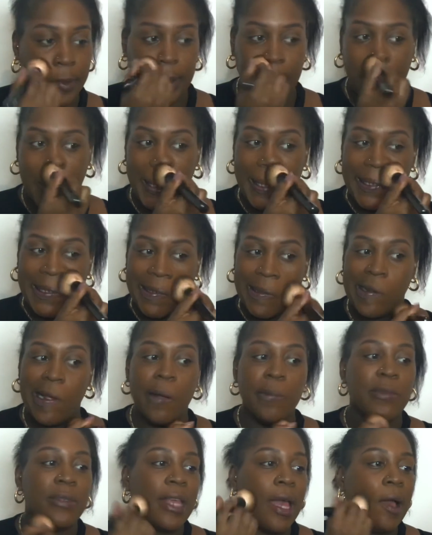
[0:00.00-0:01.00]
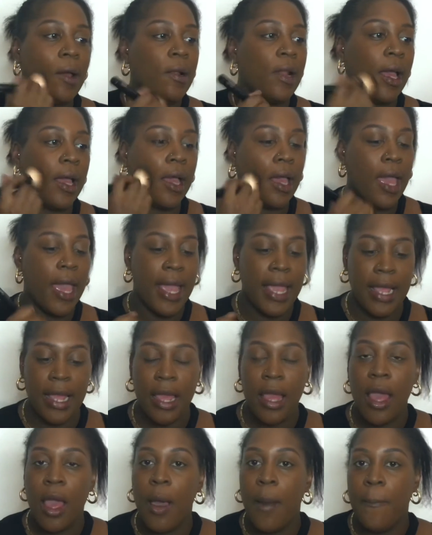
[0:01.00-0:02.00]
it just comes out like a
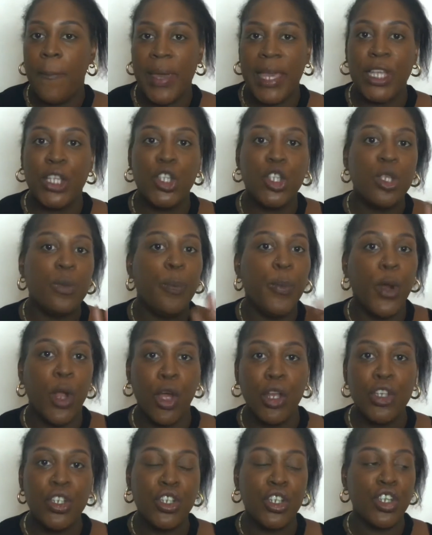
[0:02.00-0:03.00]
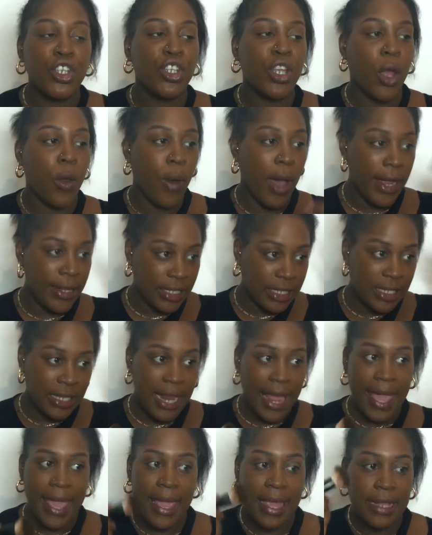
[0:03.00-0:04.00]
big splodge. So I just
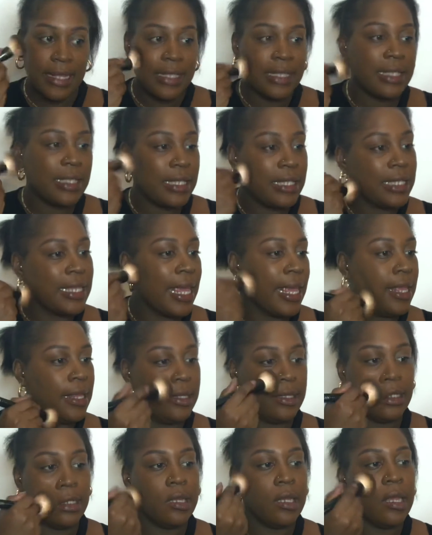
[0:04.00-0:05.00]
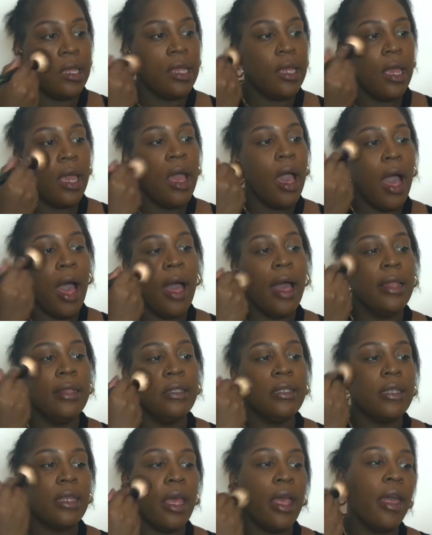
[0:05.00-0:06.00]
let it sit
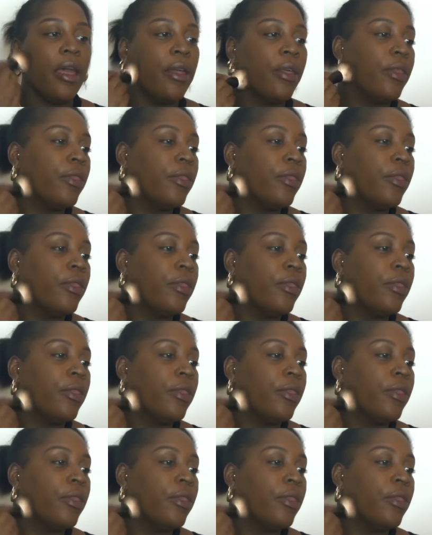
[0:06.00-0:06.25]
under